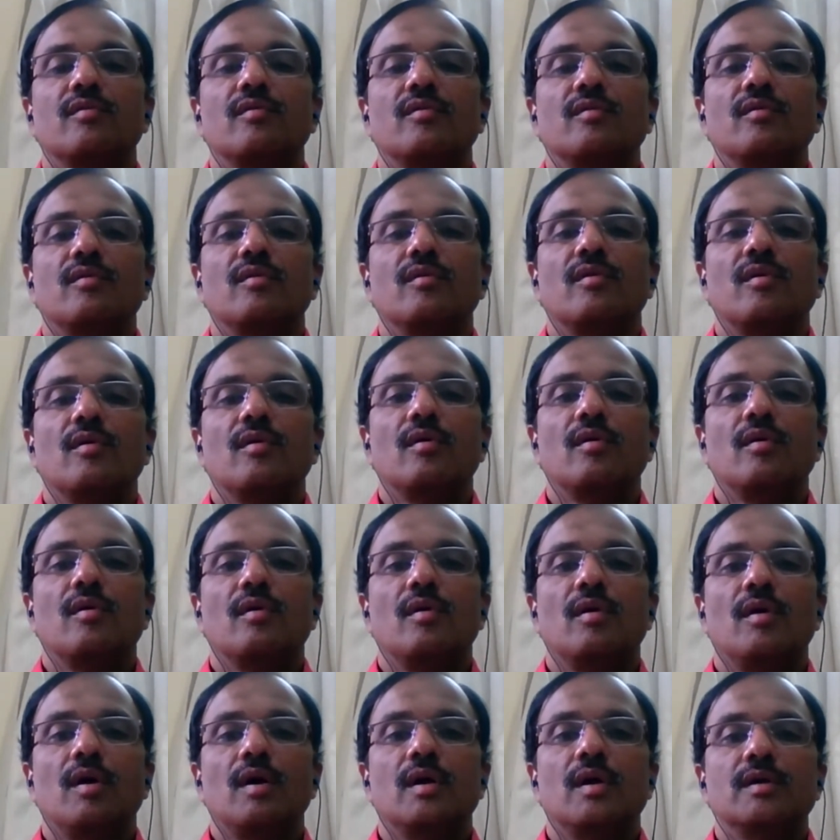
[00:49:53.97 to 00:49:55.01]
4,
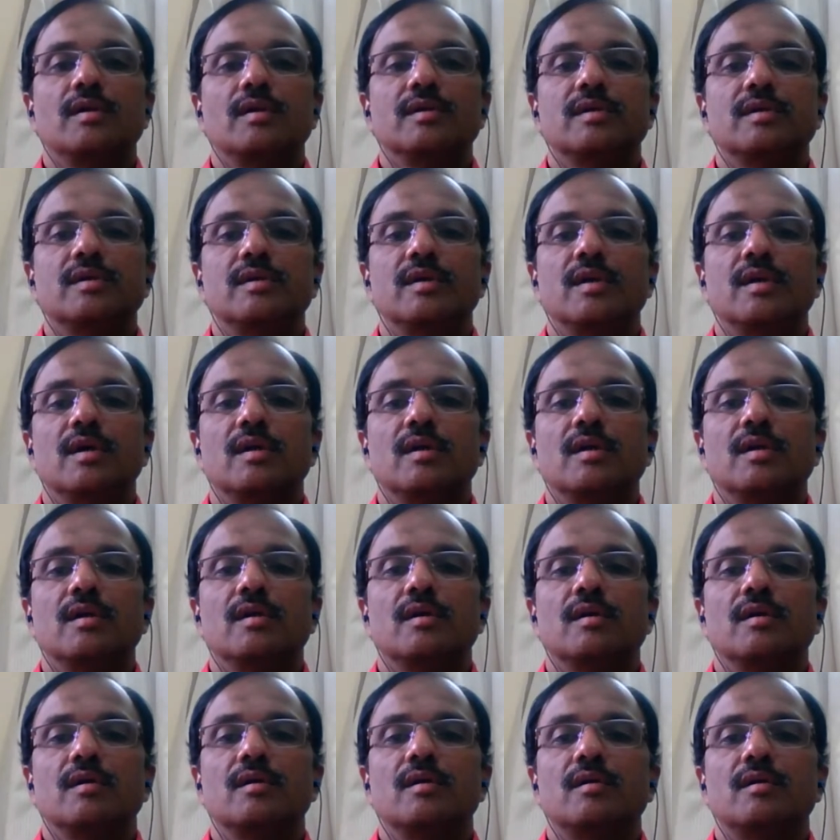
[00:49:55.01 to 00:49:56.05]
and here